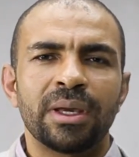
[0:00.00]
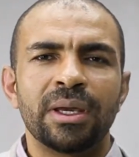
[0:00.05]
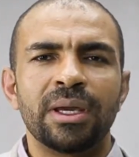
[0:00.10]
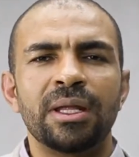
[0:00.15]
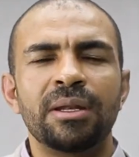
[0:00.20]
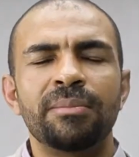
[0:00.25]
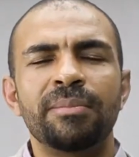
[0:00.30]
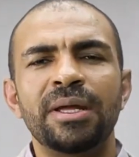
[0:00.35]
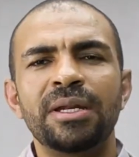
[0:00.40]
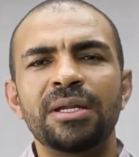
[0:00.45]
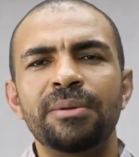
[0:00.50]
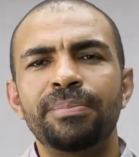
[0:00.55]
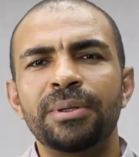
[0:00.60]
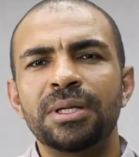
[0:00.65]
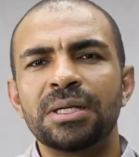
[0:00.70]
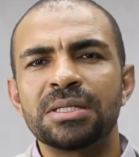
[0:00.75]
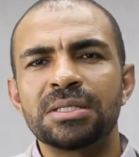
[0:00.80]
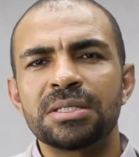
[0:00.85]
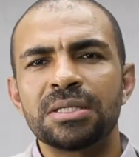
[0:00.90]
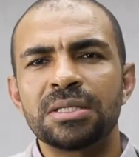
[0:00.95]
In many
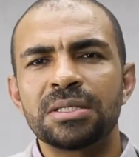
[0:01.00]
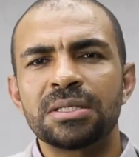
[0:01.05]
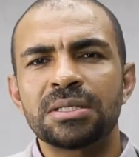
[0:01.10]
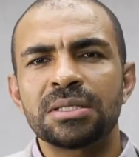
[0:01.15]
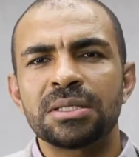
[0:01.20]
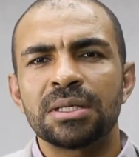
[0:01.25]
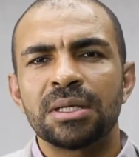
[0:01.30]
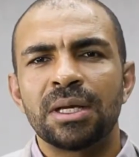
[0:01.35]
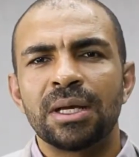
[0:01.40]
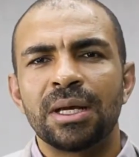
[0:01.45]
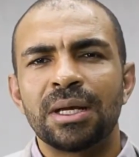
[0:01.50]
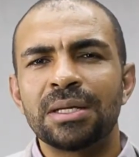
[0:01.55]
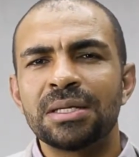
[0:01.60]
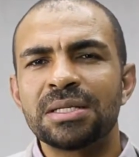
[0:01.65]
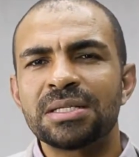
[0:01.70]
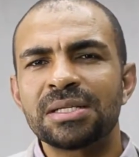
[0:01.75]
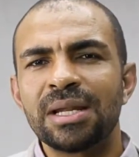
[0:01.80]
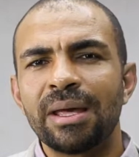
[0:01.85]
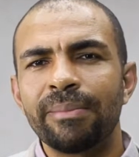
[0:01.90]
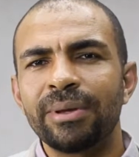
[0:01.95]
places, an
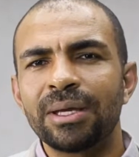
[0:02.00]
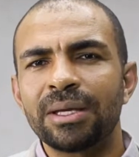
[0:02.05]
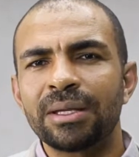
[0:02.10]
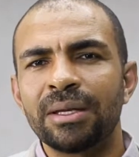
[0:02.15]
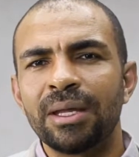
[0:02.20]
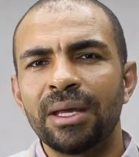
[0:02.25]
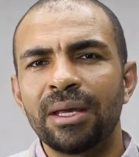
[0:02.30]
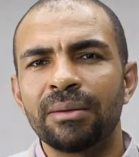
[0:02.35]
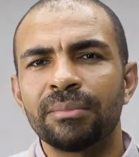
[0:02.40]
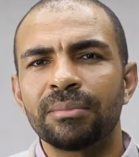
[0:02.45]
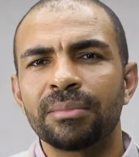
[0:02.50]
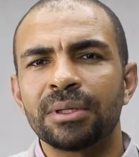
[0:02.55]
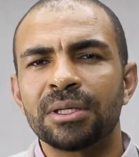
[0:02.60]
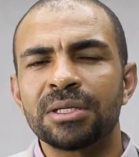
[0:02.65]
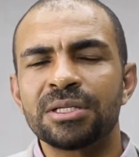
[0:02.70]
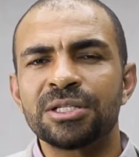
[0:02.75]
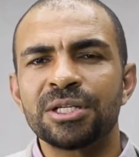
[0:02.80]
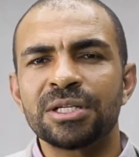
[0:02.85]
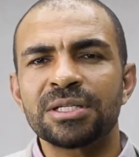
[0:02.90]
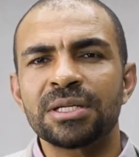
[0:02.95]
Islamic name
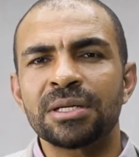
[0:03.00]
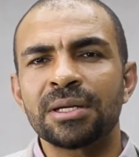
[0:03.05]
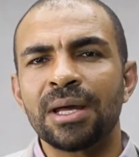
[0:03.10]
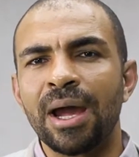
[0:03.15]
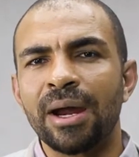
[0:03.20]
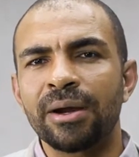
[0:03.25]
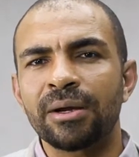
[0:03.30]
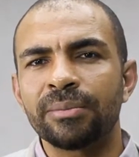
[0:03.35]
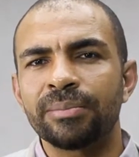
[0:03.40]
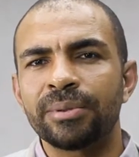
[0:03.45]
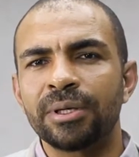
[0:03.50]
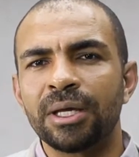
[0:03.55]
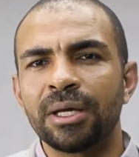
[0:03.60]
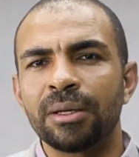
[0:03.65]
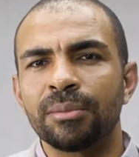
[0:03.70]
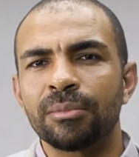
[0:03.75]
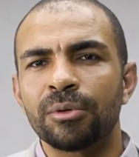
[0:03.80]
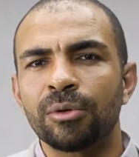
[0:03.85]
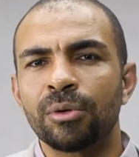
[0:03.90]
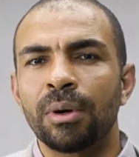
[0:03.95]
is just an Arab
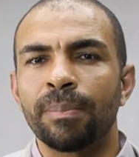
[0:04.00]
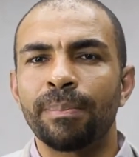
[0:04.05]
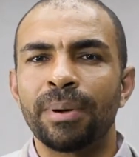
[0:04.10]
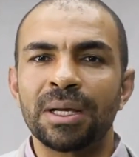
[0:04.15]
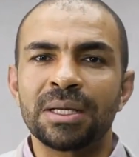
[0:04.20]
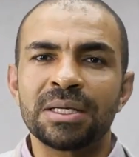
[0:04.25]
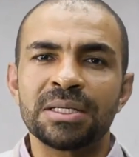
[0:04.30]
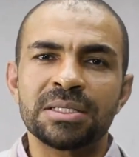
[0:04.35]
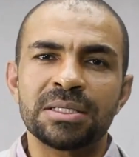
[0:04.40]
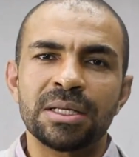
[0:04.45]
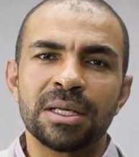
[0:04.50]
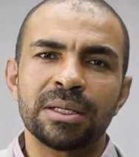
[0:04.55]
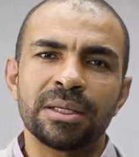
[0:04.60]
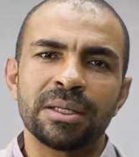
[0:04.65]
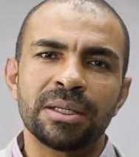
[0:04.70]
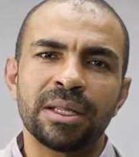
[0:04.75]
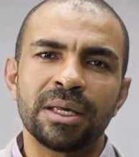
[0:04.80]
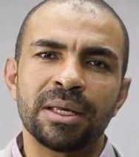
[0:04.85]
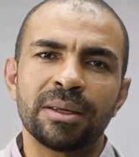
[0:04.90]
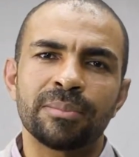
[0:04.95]
name or a
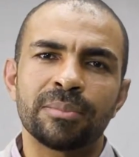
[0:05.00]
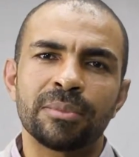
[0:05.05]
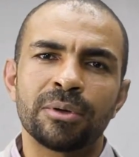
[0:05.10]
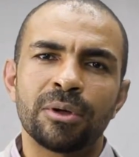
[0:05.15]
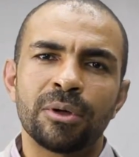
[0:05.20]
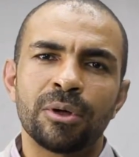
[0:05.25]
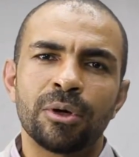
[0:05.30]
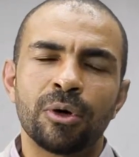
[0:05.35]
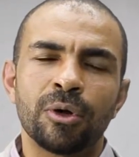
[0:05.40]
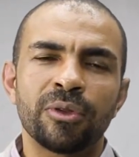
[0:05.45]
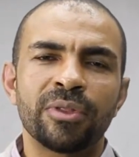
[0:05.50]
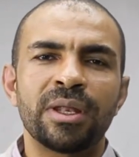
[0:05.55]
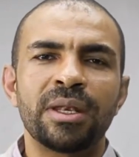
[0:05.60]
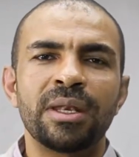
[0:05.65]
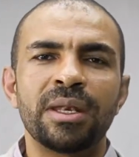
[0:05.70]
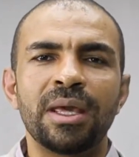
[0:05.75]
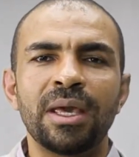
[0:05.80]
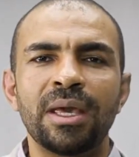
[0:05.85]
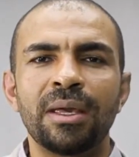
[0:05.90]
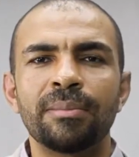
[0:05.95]
Pakistani name, or the
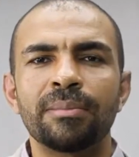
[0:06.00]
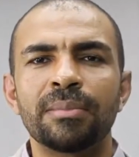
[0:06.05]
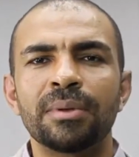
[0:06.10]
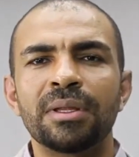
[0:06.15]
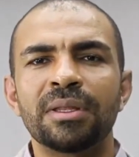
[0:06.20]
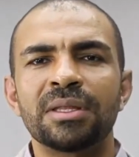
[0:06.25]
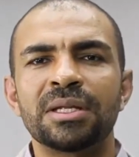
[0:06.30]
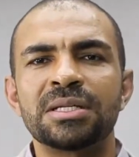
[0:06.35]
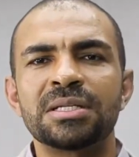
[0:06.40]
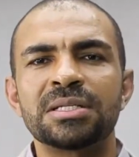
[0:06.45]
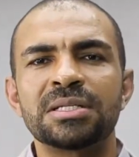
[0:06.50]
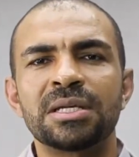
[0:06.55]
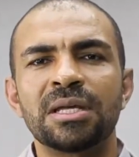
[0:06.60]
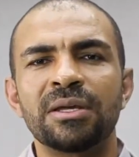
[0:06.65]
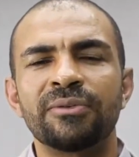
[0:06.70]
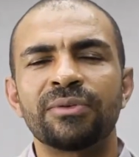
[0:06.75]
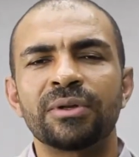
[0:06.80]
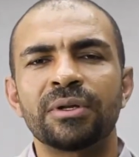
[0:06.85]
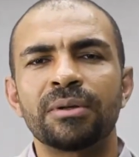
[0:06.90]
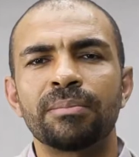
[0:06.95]
name that is
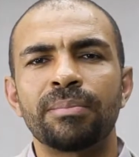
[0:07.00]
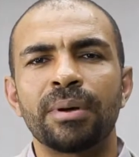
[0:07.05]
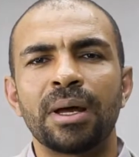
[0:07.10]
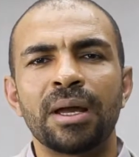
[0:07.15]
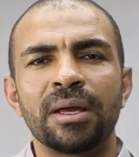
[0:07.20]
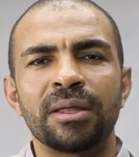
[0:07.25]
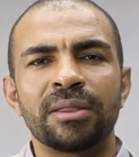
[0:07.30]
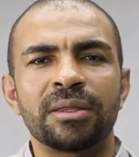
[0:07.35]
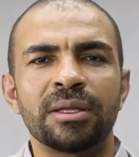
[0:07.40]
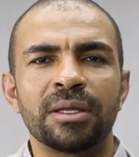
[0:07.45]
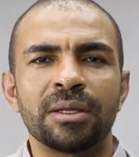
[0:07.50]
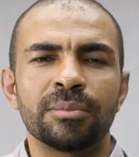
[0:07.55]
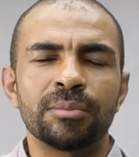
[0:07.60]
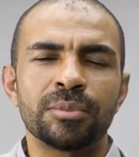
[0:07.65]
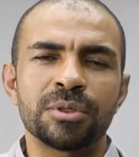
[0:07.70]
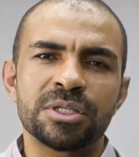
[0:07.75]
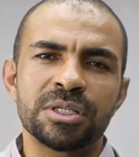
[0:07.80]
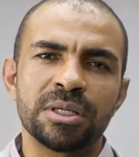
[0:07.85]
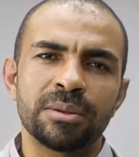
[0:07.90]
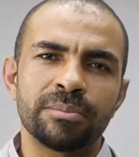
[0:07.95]
given by the
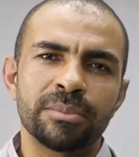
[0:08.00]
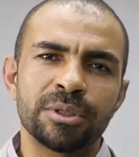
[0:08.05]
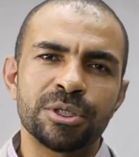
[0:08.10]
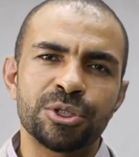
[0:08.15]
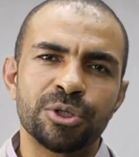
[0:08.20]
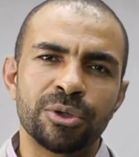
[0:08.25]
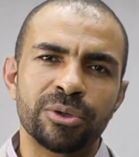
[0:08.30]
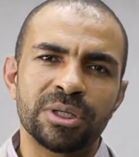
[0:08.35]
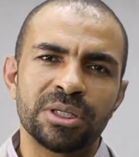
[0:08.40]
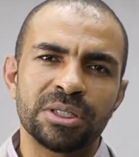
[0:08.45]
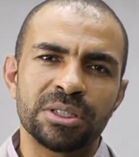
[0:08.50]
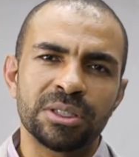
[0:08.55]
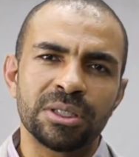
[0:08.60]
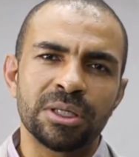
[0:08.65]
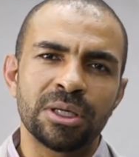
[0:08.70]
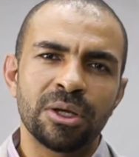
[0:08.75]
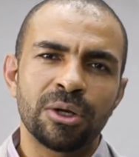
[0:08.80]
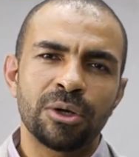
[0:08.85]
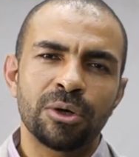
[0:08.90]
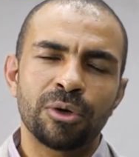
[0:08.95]
Muslim
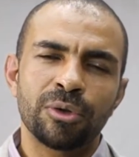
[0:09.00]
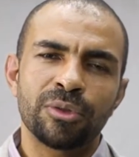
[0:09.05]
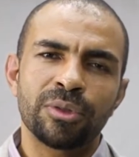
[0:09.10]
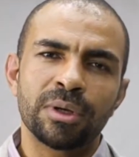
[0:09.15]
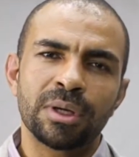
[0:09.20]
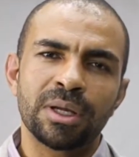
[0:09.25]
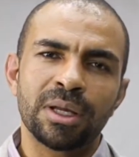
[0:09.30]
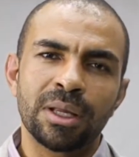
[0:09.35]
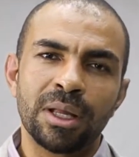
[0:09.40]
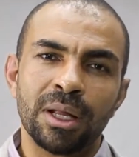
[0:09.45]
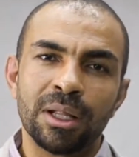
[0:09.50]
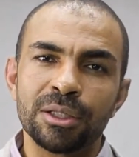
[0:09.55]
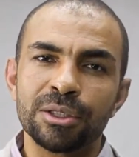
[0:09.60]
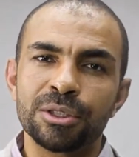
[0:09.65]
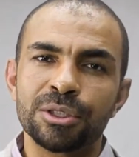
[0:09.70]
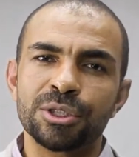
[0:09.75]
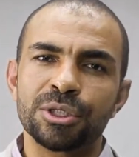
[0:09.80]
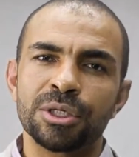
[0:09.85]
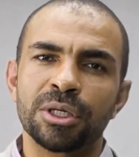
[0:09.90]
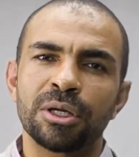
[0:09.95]
majority or the
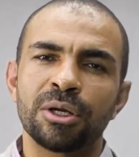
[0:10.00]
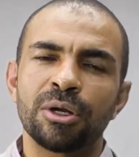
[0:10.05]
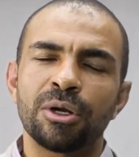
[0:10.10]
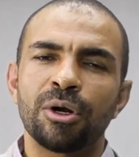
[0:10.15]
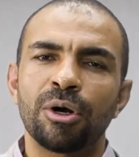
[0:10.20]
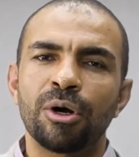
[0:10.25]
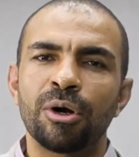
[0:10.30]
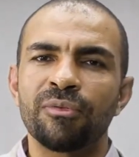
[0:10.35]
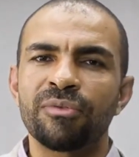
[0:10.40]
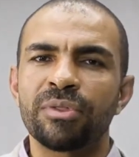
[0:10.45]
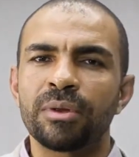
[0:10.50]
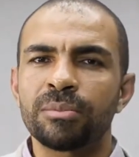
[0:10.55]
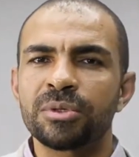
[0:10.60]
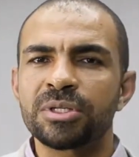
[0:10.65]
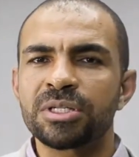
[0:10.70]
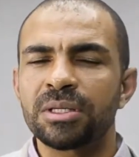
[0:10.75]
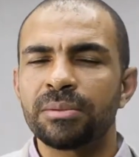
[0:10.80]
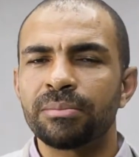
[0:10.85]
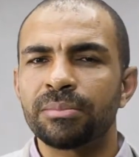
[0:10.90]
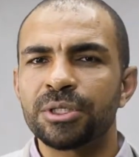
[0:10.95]
culture of the
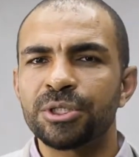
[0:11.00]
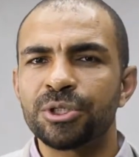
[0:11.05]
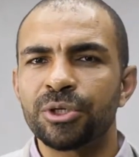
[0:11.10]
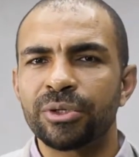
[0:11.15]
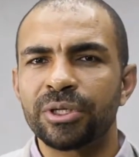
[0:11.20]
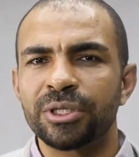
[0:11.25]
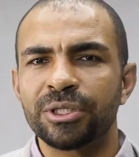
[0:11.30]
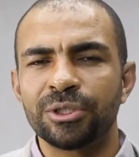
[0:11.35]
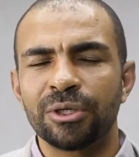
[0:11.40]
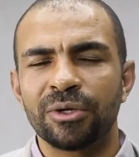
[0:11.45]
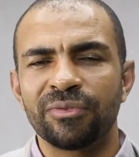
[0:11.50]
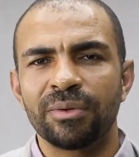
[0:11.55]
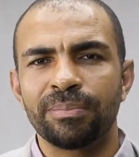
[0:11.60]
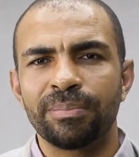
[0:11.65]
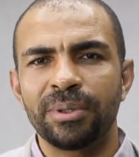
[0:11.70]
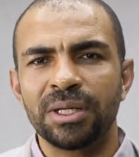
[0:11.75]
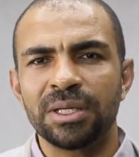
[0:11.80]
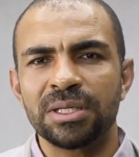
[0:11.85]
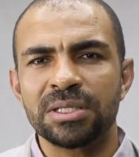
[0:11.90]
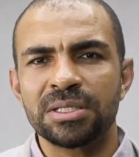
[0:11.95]
Muslim majority of a
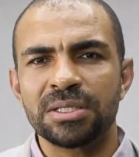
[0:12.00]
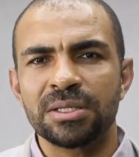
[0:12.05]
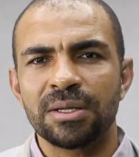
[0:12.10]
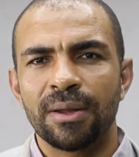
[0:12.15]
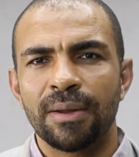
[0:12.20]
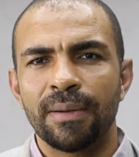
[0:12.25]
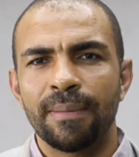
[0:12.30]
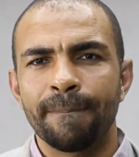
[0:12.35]
place.